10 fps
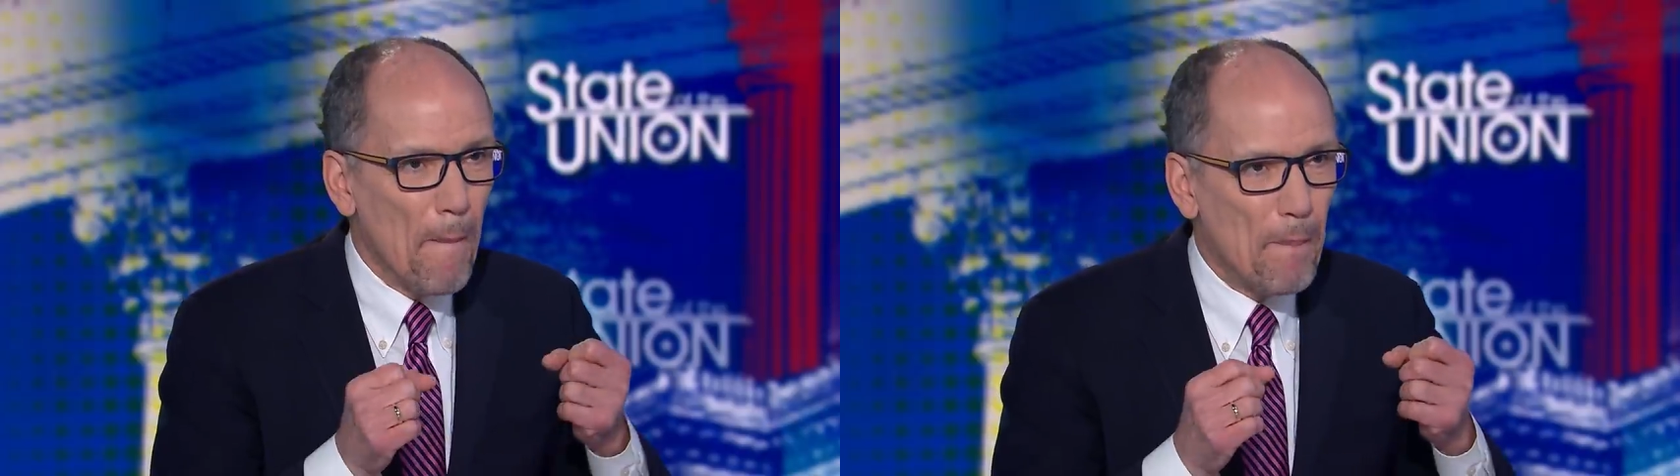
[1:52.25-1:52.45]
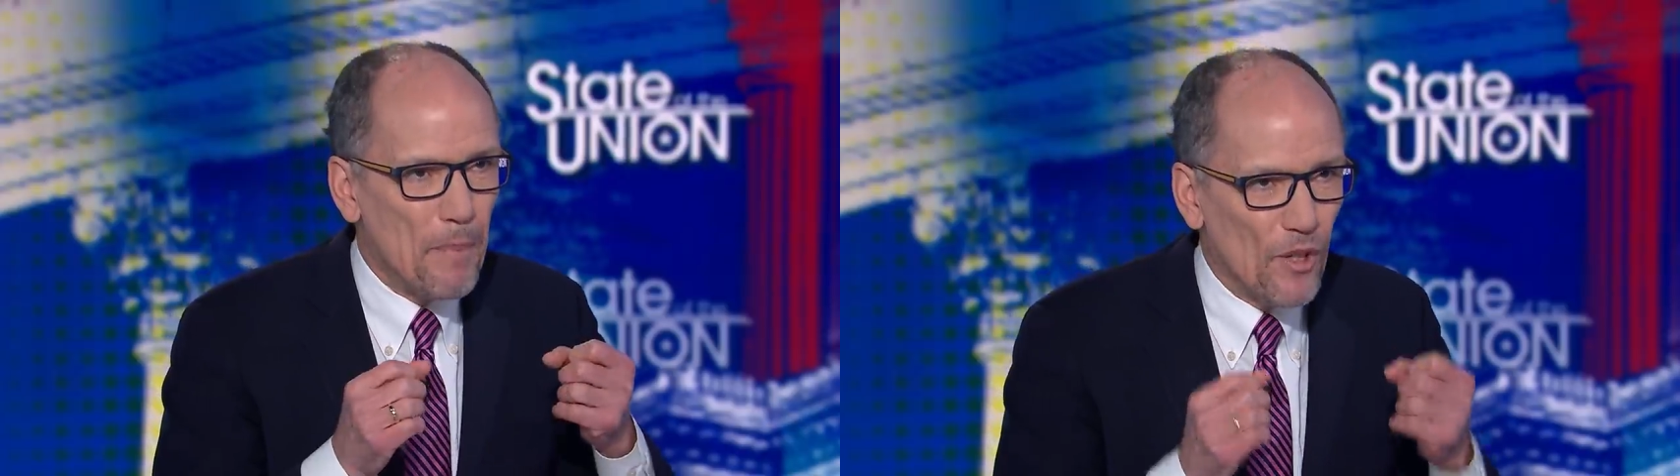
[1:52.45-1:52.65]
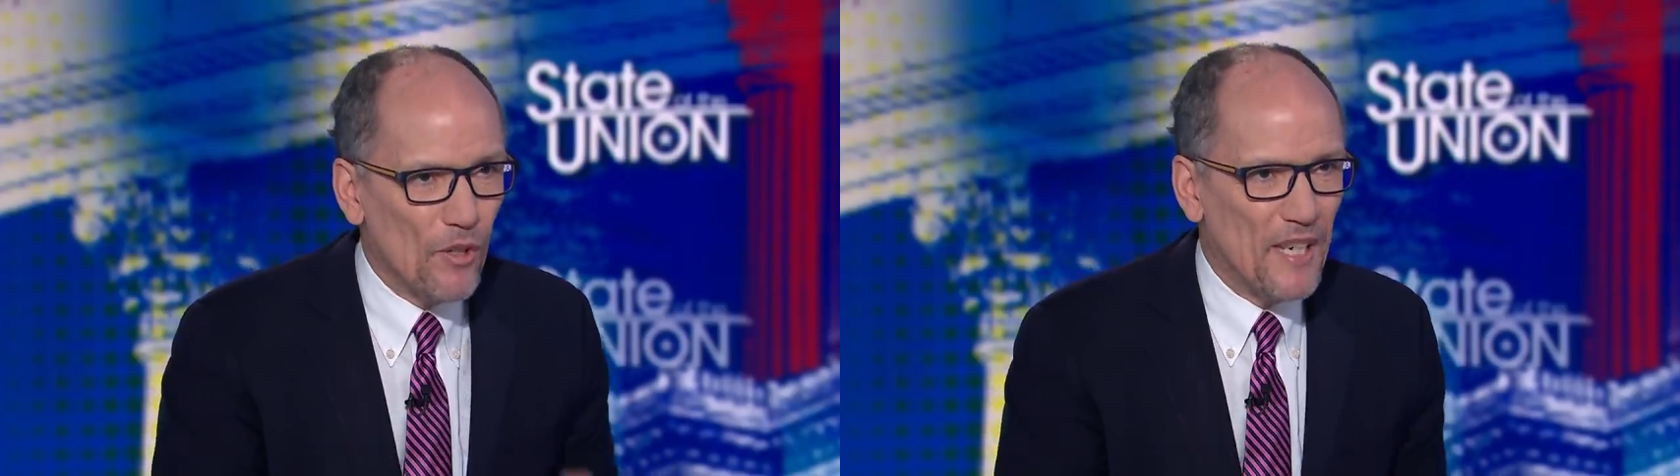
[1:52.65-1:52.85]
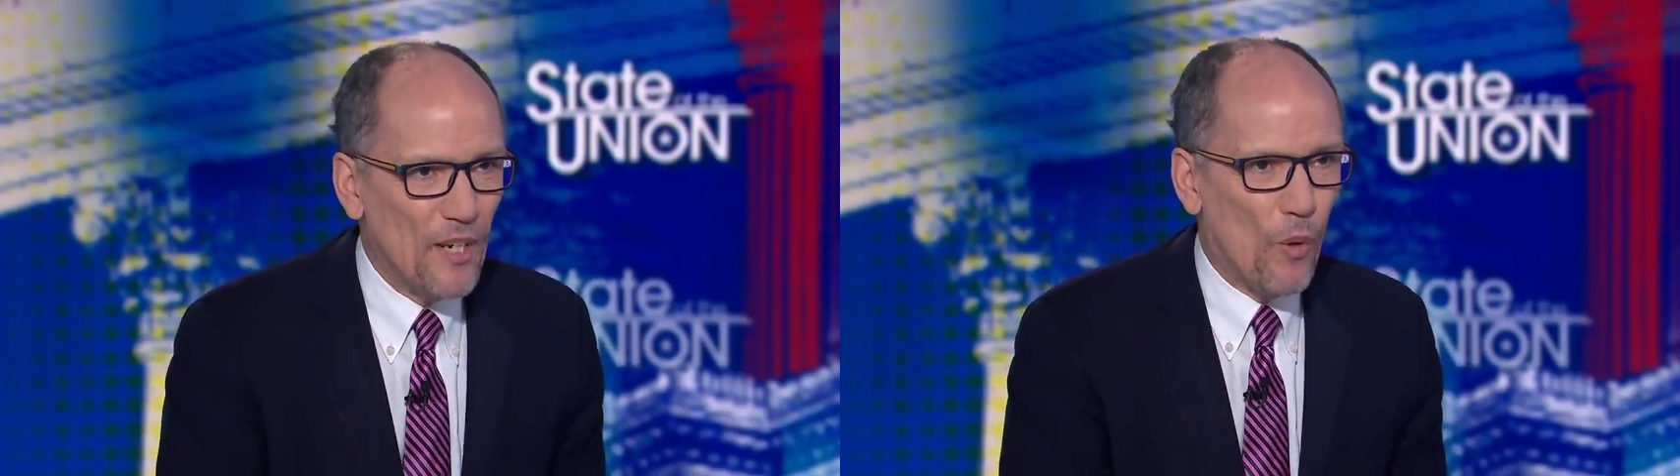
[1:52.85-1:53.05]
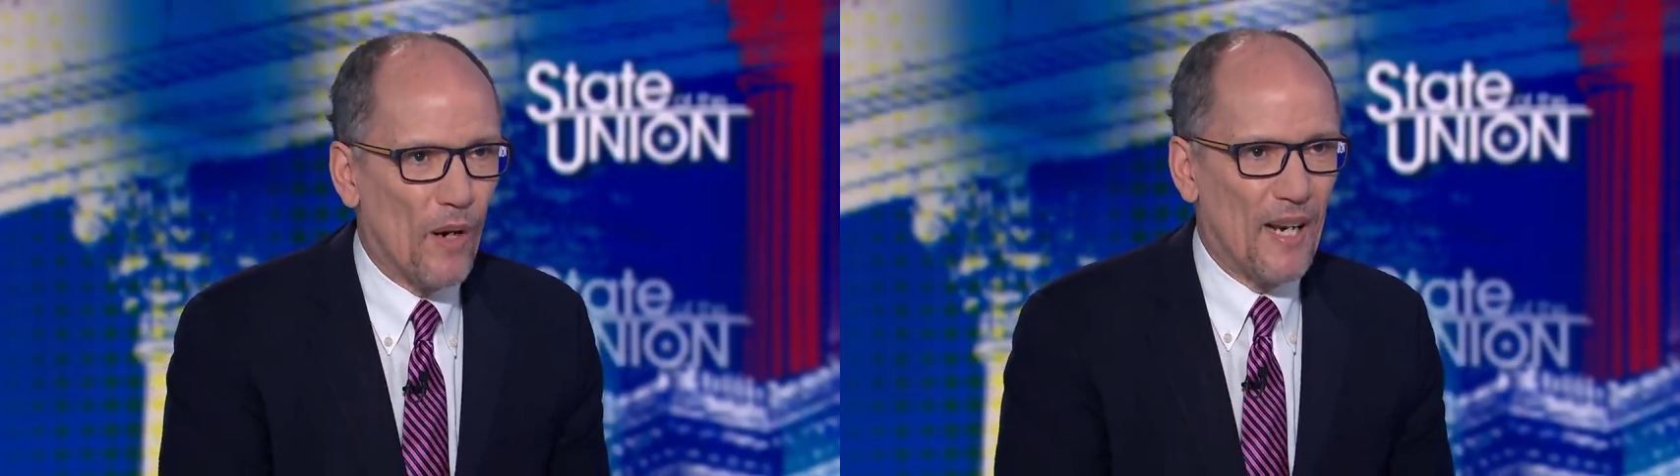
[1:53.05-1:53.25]
building
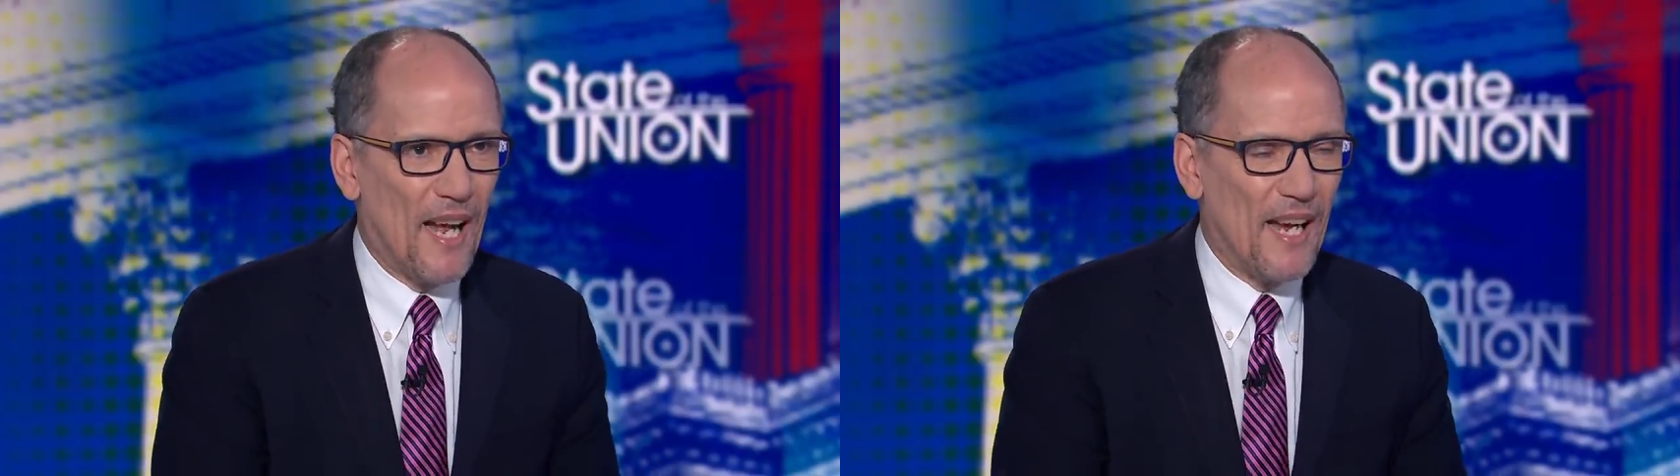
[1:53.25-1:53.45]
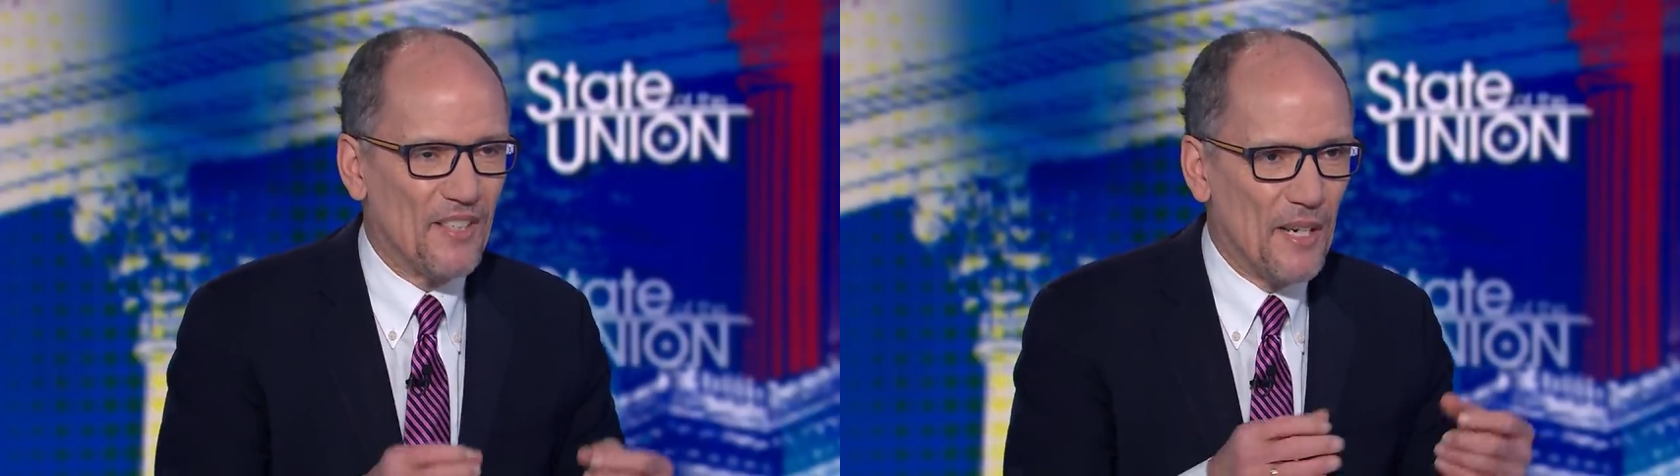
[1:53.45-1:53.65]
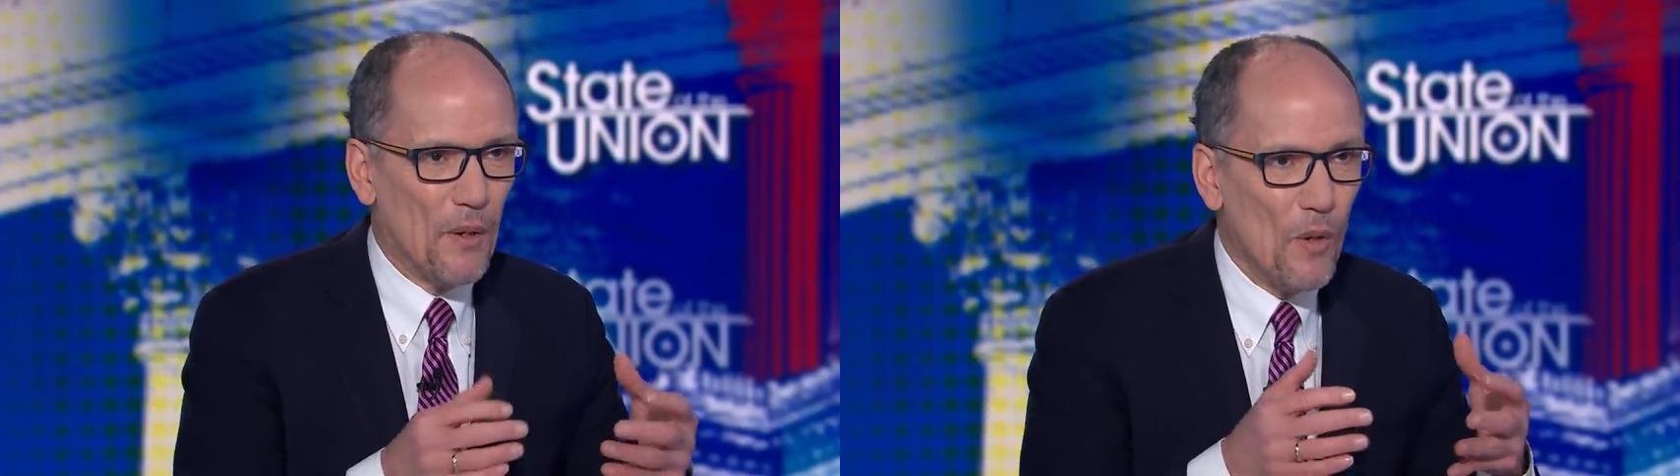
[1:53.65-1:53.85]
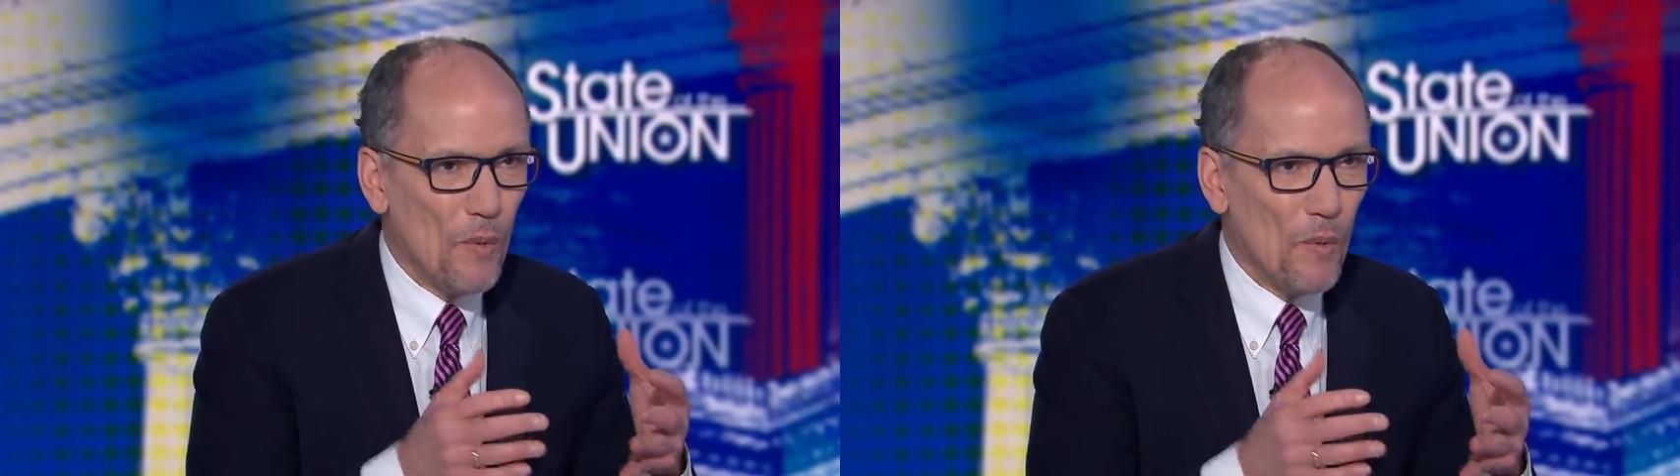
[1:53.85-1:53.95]
organizing,